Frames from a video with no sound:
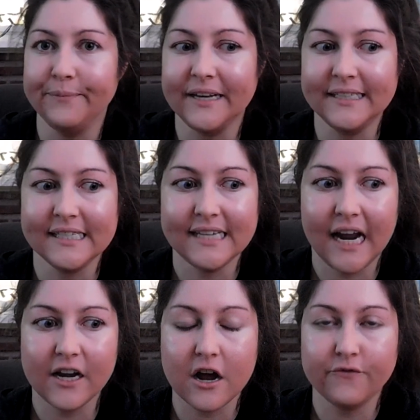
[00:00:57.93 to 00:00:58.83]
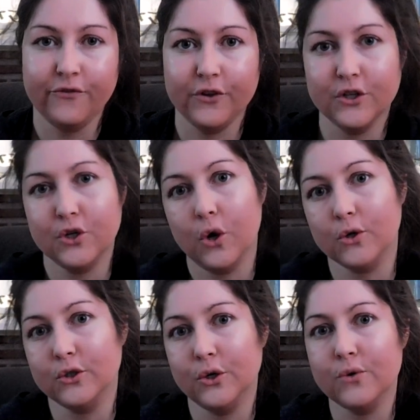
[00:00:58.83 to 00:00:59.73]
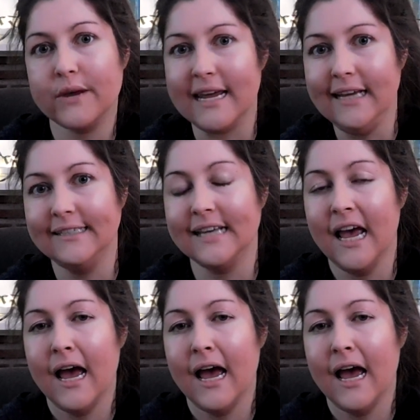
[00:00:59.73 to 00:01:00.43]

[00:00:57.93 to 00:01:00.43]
It stayed on for the total 2 weeks.